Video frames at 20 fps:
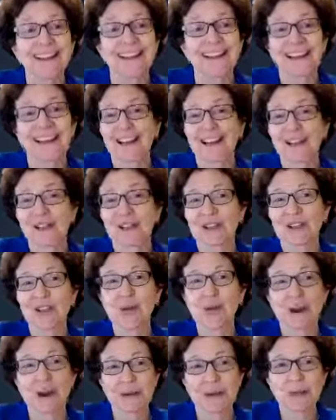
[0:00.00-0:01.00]
that
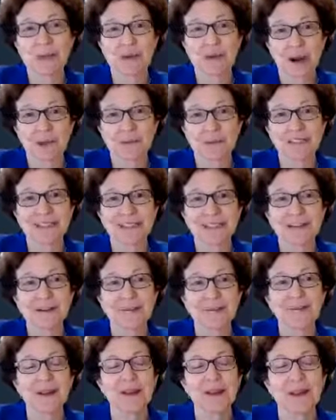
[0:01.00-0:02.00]
looked quite
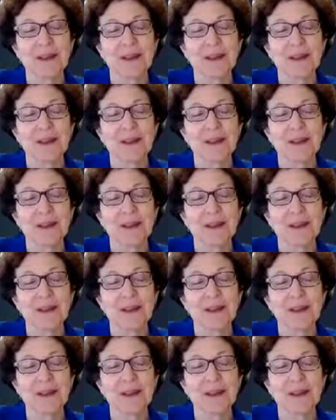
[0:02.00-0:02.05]
promising,